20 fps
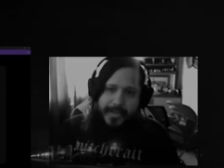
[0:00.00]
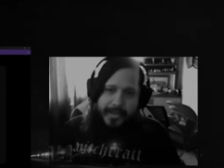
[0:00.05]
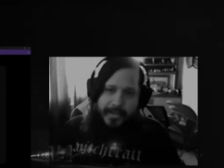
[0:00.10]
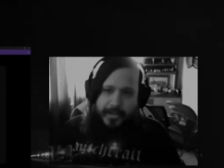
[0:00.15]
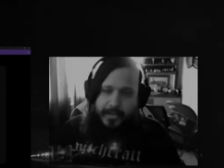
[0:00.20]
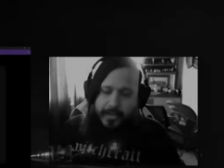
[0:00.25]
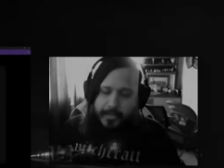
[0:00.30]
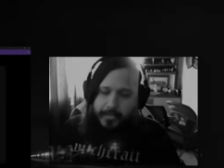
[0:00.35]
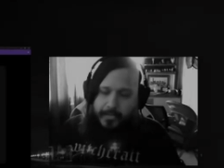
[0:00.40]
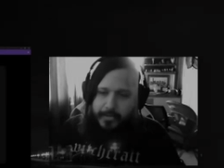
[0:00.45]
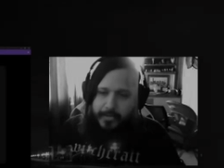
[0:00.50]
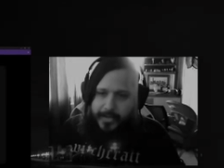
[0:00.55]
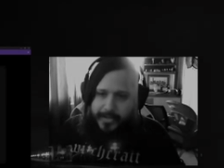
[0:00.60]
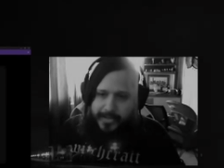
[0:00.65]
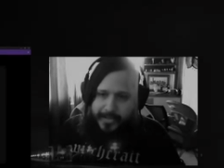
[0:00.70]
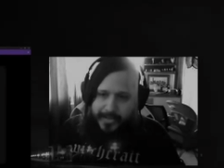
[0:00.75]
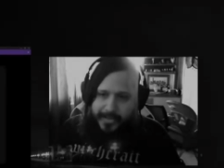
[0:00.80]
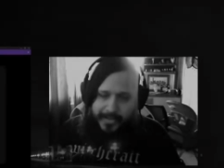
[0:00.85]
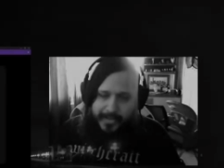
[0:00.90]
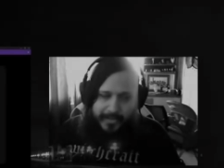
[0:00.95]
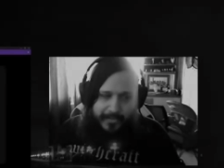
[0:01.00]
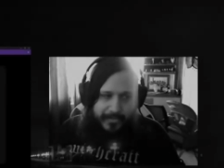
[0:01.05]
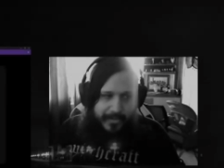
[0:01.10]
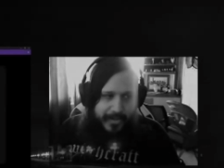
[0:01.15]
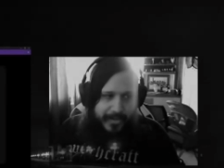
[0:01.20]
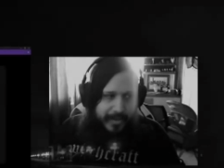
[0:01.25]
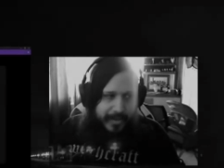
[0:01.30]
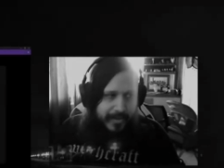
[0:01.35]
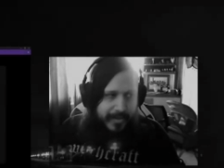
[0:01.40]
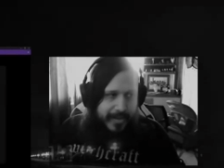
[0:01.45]
like to call them quests because
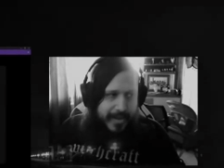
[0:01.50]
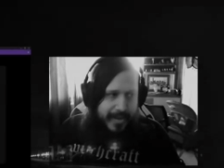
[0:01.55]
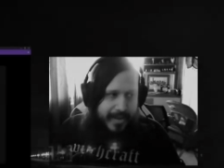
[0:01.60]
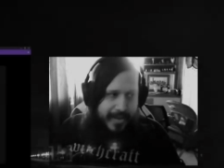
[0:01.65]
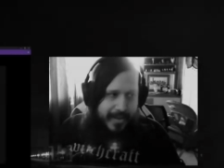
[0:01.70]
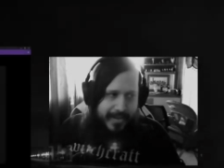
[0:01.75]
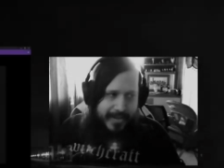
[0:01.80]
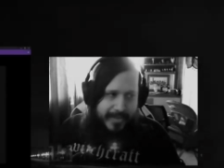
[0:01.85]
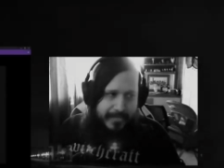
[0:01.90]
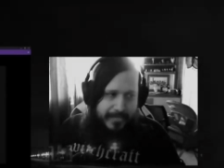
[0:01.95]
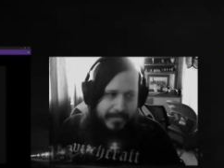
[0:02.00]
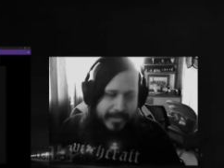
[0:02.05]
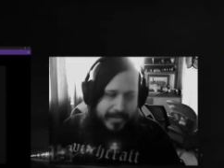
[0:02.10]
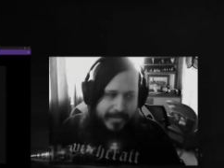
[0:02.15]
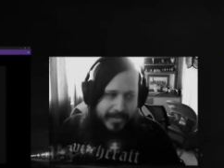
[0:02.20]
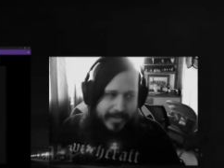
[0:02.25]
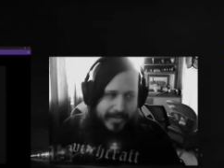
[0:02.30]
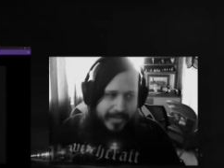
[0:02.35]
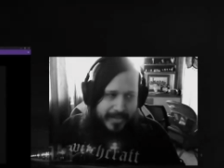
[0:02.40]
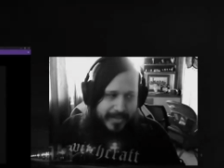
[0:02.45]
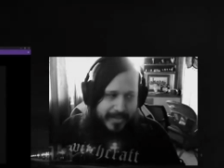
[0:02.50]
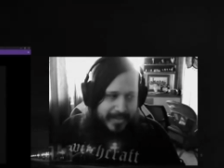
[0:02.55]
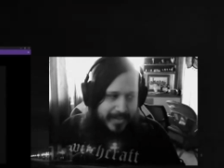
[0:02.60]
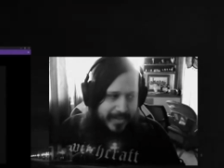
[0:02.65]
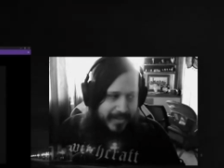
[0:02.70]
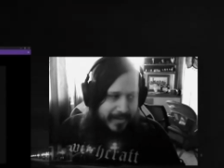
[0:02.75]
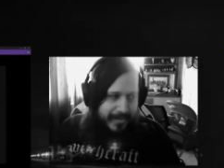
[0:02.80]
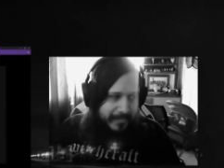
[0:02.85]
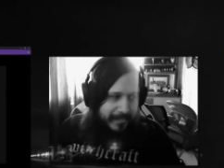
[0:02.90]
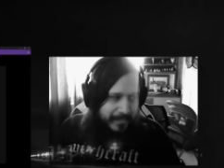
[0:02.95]
it's funny, especially
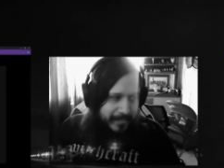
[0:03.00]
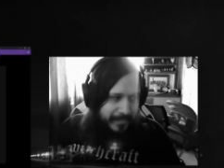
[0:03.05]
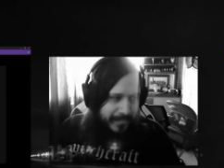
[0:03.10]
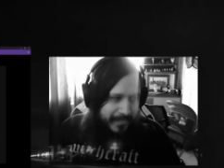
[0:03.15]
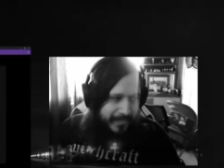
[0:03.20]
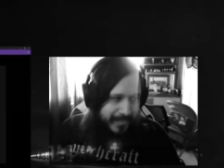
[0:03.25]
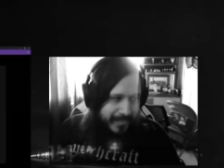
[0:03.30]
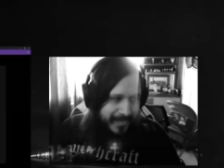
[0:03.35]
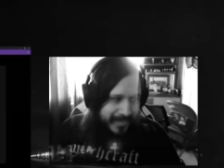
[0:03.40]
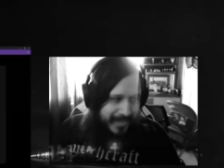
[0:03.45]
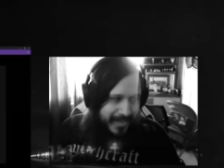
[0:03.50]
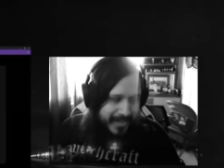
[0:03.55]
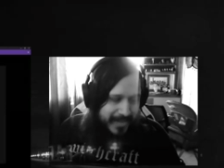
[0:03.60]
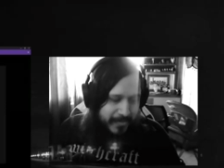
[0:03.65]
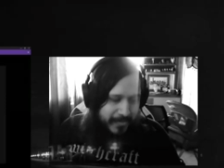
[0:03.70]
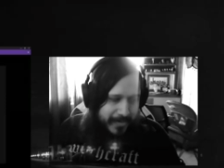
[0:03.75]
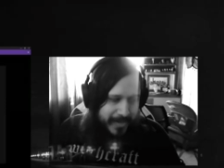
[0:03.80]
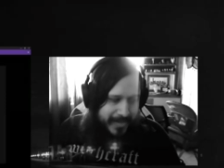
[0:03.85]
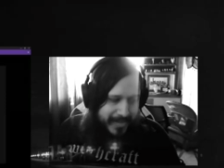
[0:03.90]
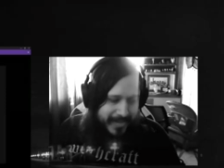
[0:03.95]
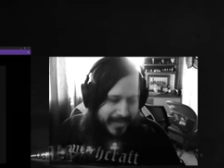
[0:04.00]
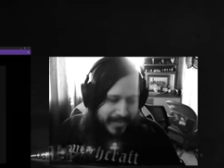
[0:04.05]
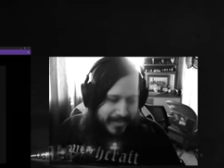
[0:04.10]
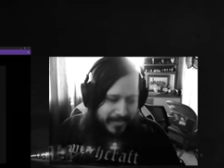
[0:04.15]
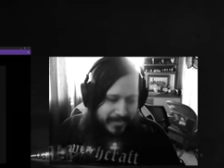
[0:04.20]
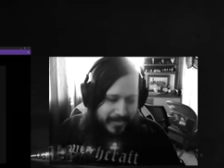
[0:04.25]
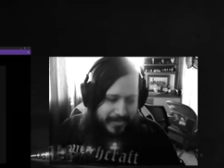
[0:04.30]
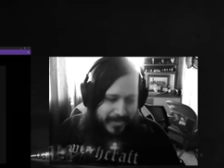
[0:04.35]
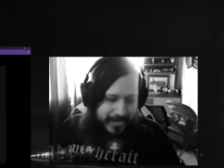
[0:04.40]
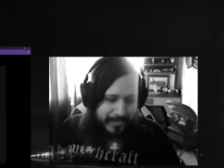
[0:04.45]
since um, this quest
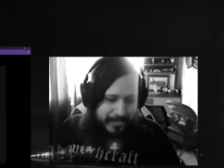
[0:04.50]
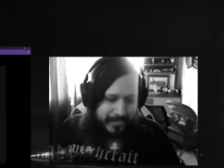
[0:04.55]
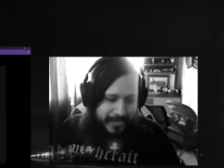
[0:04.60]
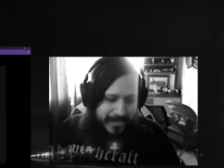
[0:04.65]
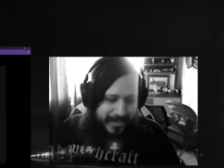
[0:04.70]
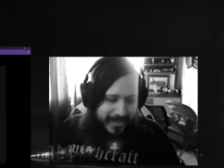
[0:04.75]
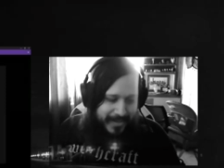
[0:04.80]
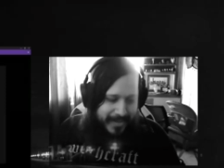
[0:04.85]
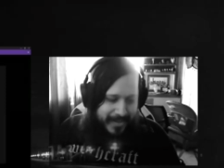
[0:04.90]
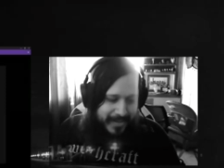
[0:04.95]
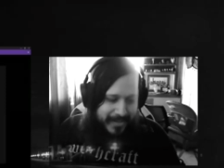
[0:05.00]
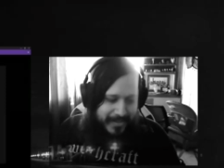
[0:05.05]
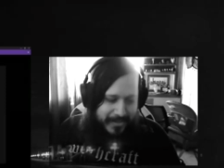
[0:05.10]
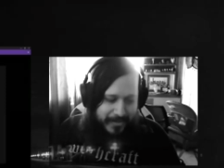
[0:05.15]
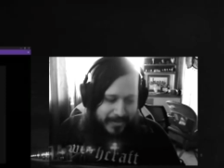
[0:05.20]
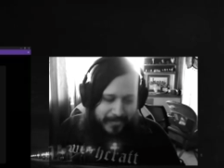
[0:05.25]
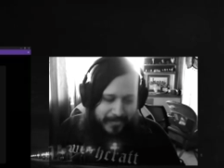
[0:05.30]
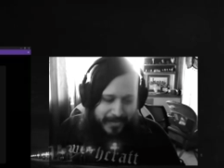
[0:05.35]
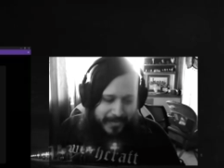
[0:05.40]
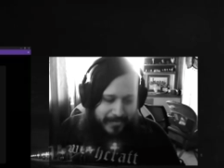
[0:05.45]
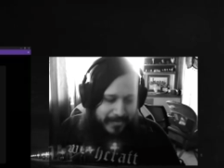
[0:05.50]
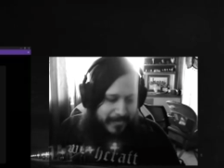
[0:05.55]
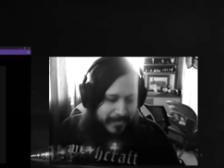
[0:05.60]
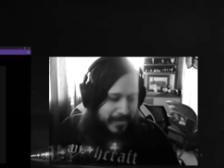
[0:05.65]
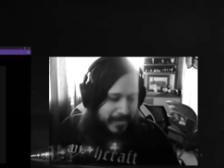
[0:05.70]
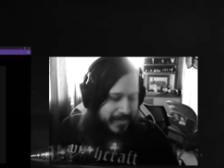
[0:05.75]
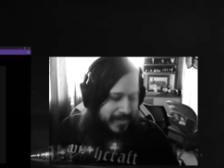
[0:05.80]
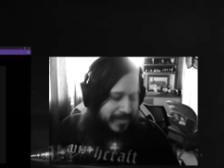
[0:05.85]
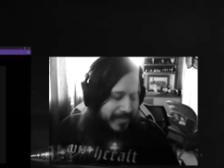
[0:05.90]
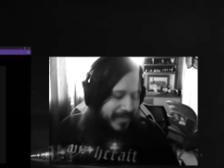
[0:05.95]
is usually pretty not so fun for
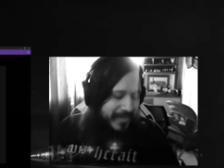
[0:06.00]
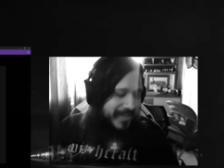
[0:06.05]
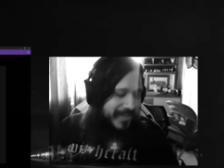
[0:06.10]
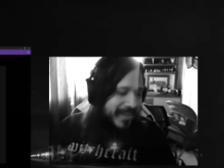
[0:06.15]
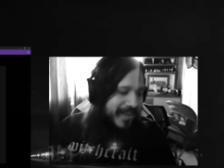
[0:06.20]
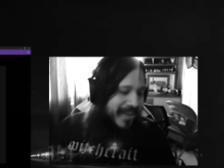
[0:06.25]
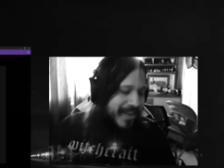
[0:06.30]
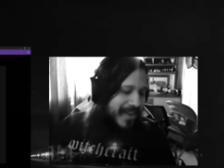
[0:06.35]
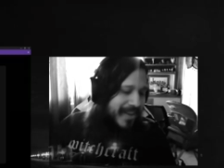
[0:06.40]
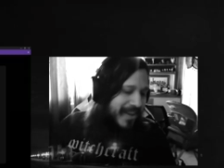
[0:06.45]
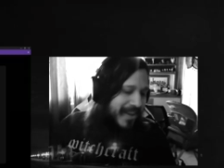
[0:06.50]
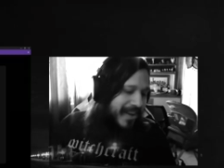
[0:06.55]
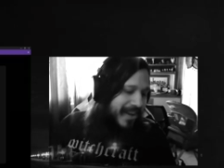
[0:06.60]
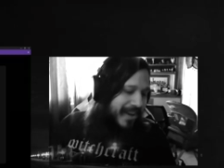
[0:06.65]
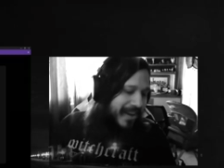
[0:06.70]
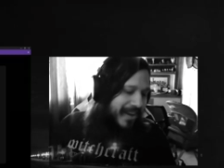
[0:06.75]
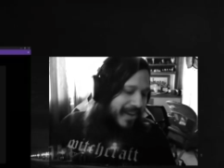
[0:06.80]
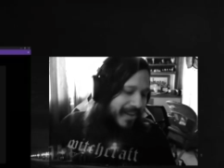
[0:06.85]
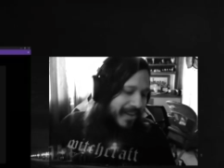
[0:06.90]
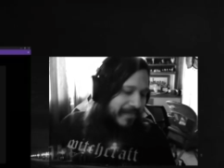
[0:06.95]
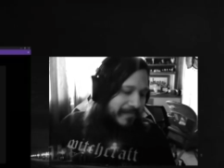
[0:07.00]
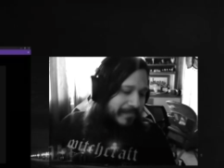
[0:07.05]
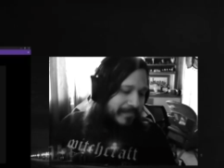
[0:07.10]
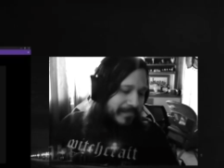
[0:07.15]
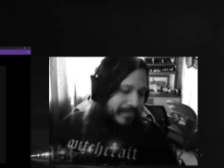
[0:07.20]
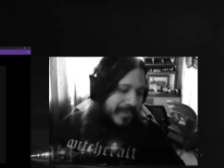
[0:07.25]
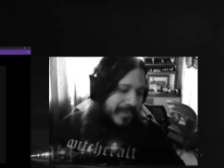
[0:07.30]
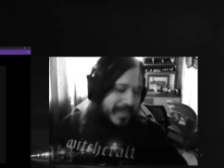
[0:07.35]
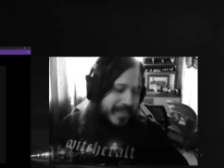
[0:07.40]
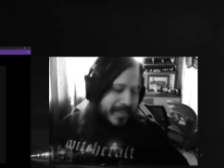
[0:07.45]
most of us,
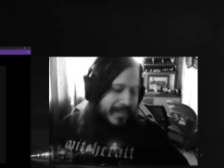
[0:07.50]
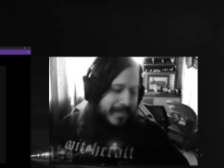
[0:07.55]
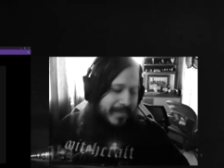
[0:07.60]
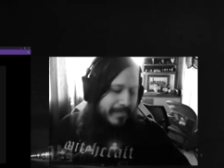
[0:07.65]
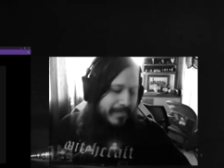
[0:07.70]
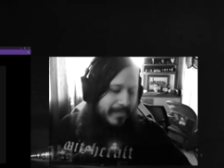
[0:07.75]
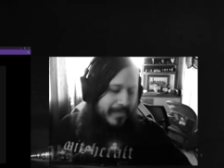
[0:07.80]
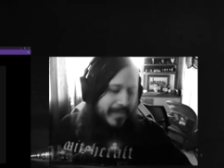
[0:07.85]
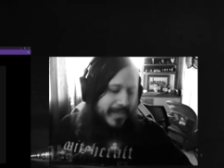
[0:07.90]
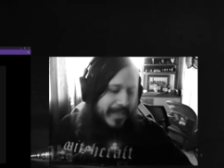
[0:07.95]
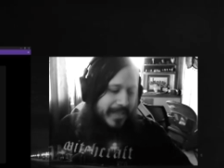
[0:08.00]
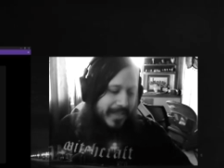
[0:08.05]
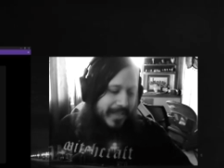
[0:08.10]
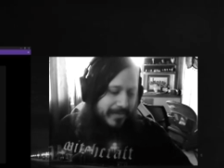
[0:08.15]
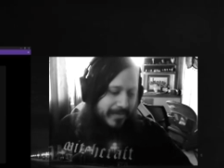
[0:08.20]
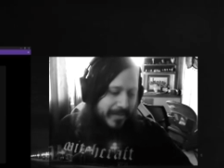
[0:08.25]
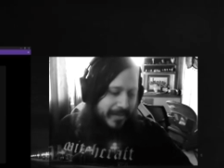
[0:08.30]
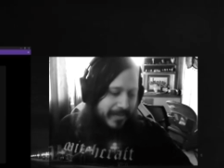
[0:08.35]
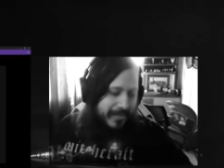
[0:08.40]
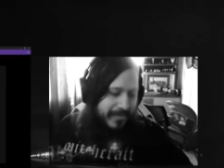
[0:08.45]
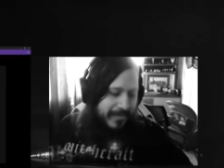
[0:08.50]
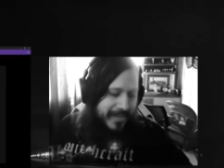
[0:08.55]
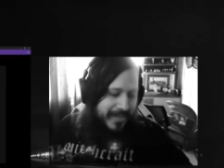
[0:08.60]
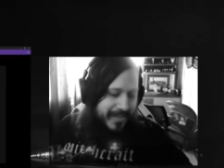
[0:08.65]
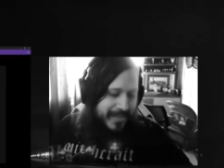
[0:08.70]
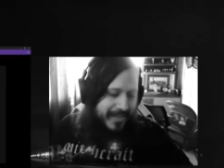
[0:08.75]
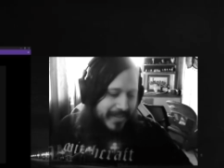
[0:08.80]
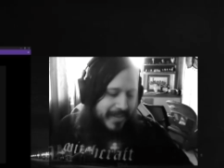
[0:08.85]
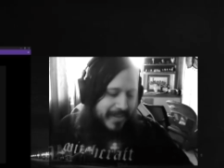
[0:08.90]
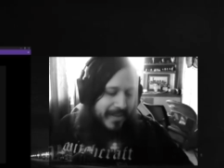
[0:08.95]
um, this schizoid
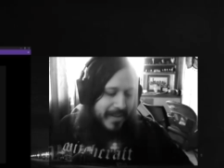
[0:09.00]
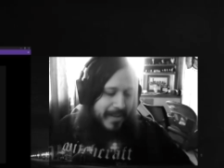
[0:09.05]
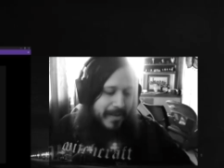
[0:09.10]
quest.